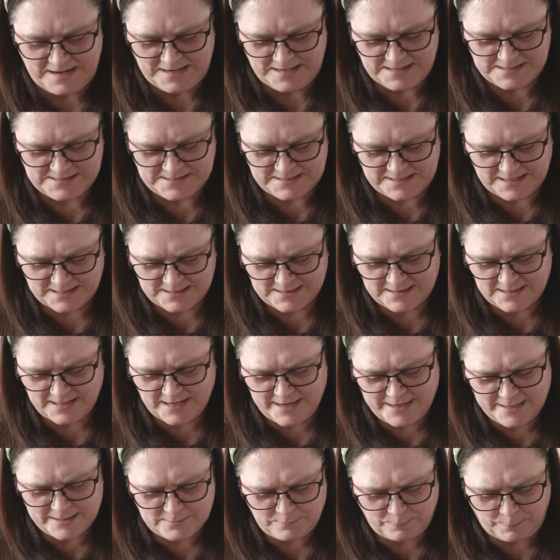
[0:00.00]
Let's get
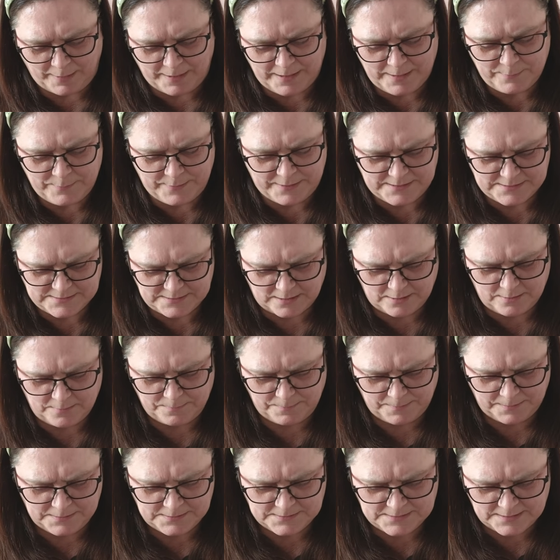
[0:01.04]
these babies
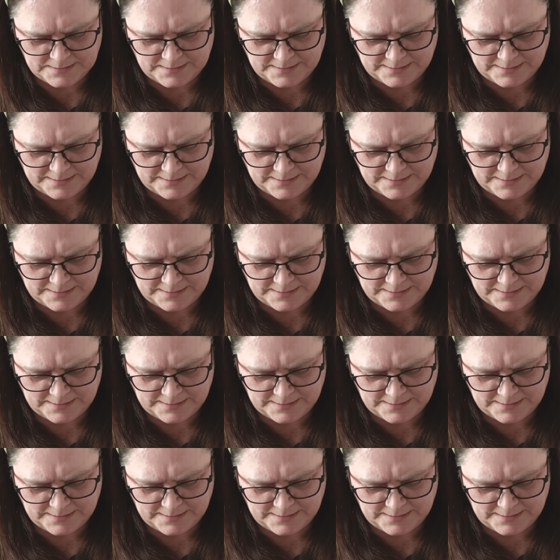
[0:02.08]
open so